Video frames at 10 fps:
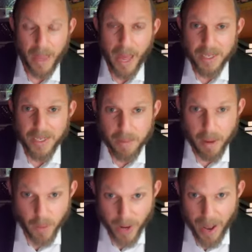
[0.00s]
And
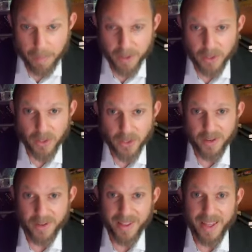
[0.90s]
sometimes what happens
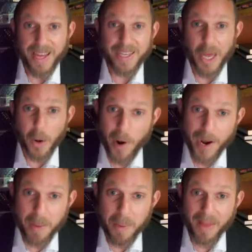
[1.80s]
is that
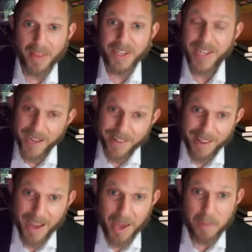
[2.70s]
already by the second
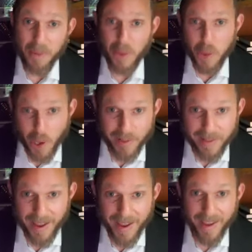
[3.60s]
day, by the third
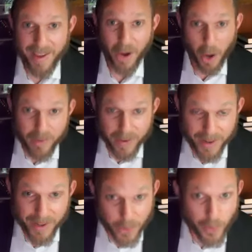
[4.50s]
day of
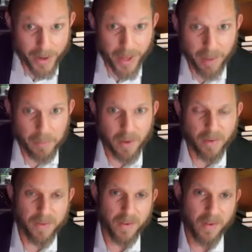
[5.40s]
a 3-day Yom Tov,
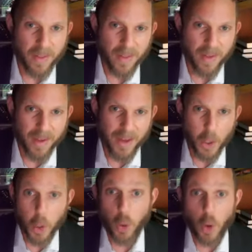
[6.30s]

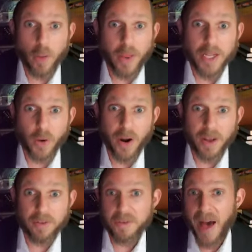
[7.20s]
you know that it's already
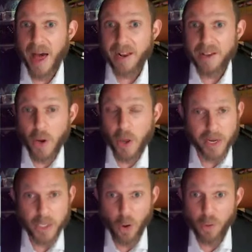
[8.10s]
verfallen. You know that
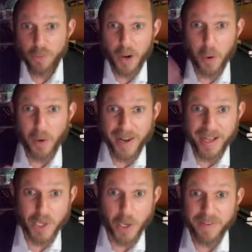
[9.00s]
it's over already.
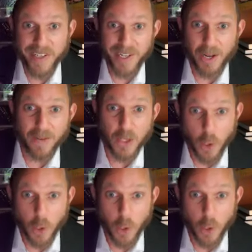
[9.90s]
It's over skedabas.